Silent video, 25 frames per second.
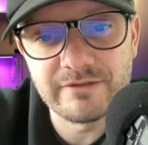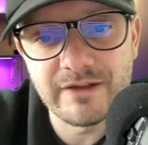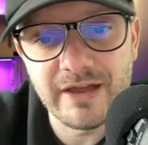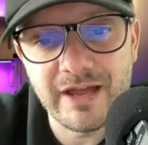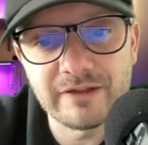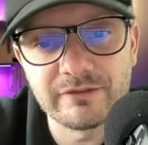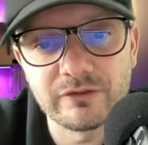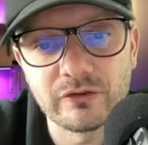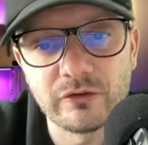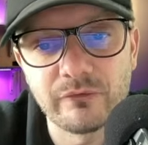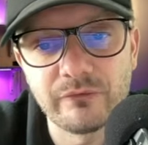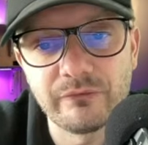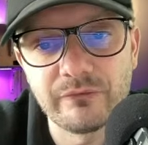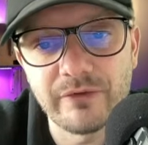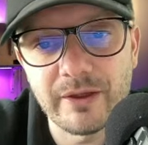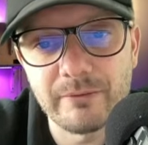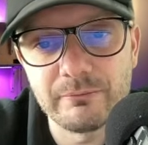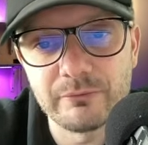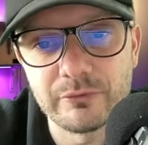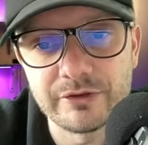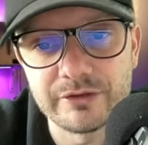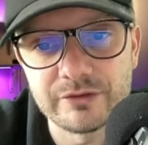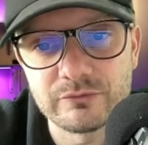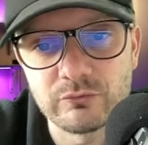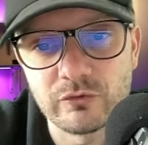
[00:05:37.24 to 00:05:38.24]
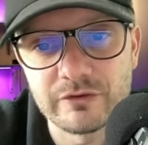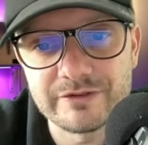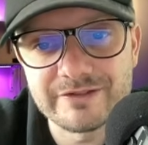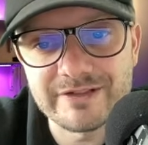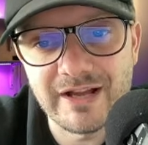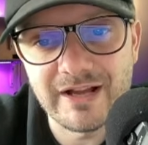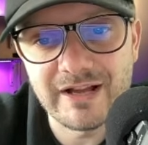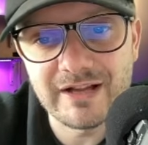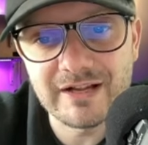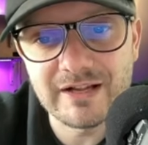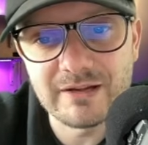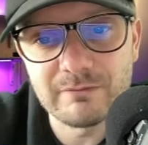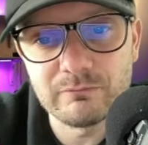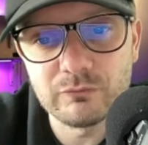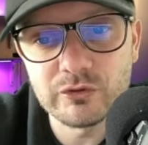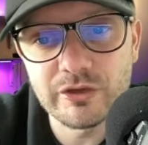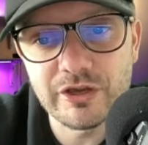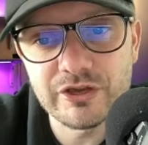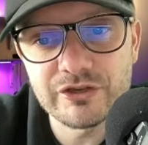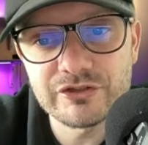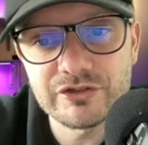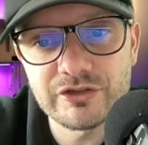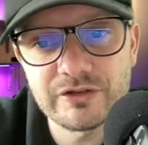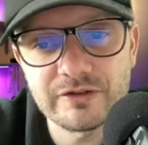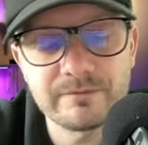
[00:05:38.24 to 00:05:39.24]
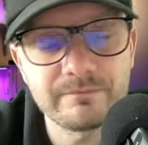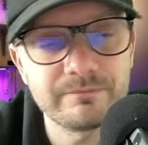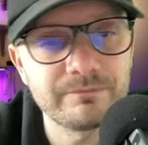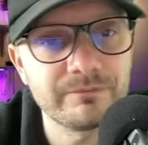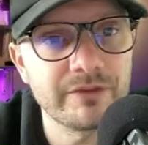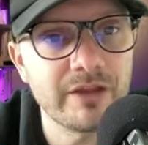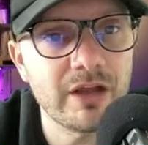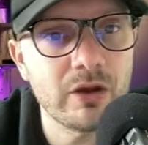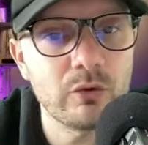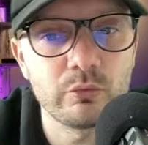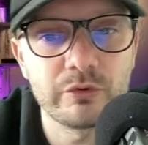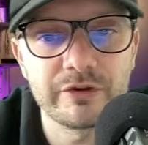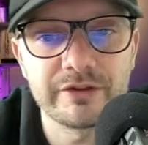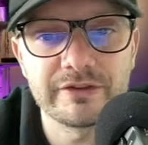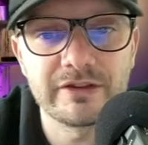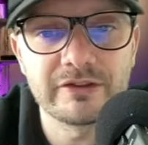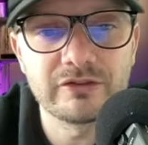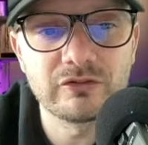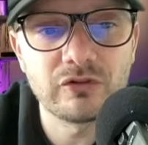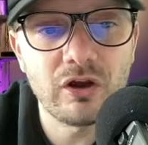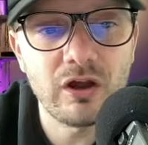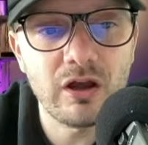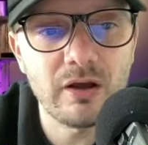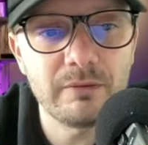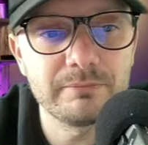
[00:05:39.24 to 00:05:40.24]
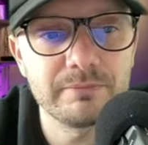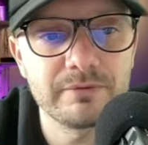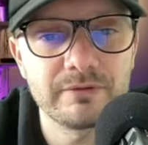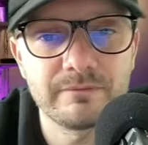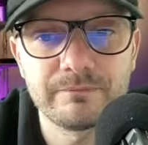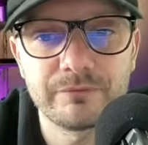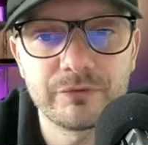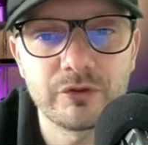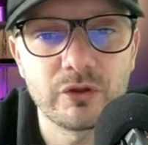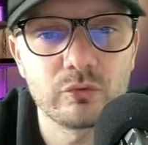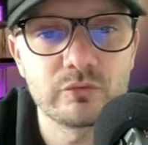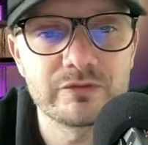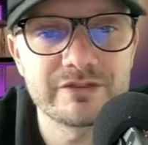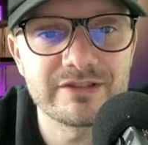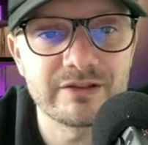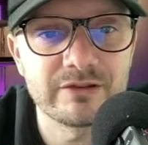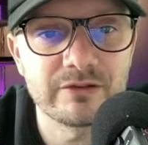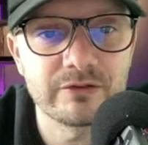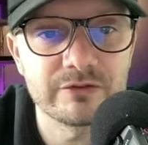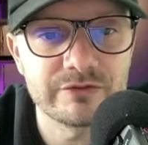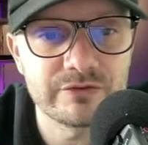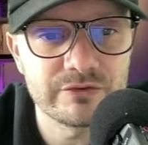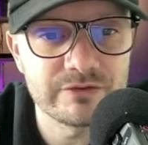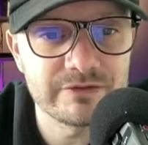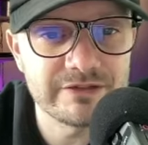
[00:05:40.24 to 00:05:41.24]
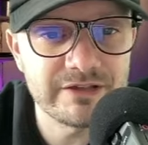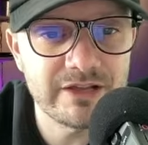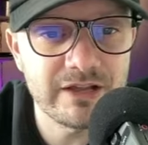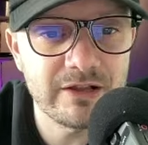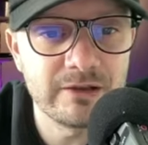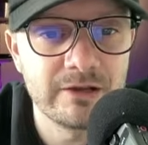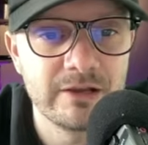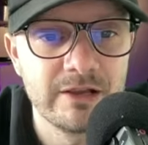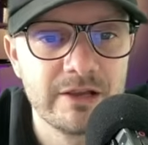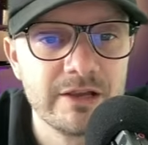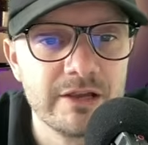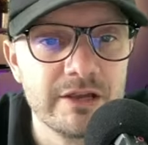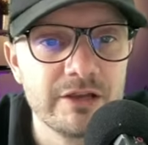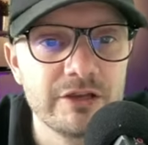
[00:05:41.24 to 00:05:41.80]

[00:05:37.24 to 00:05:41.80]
end of February, it was accumulation. Now we're at the top, no signal to sell.